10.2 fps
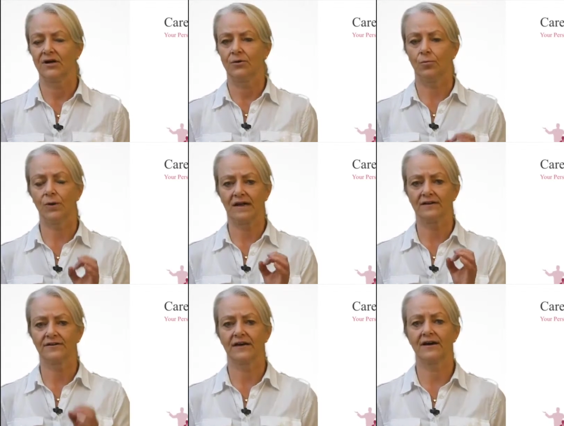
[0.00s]
Well,
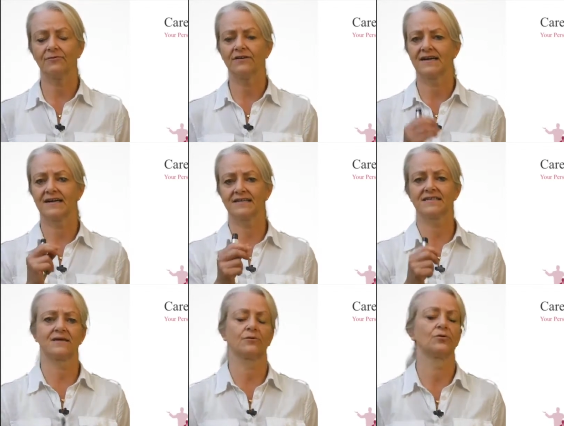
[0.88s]
I'm going to ask
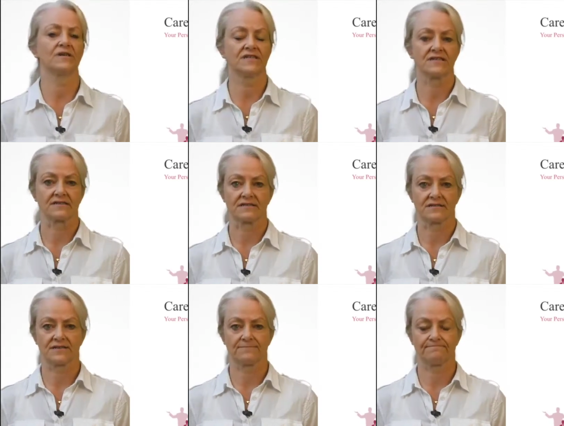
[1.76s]
some
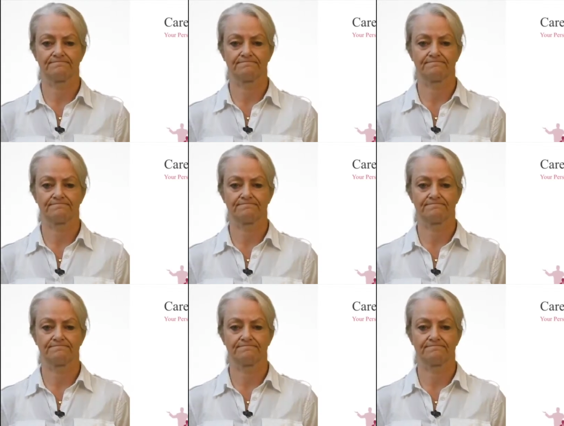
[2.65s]
questions.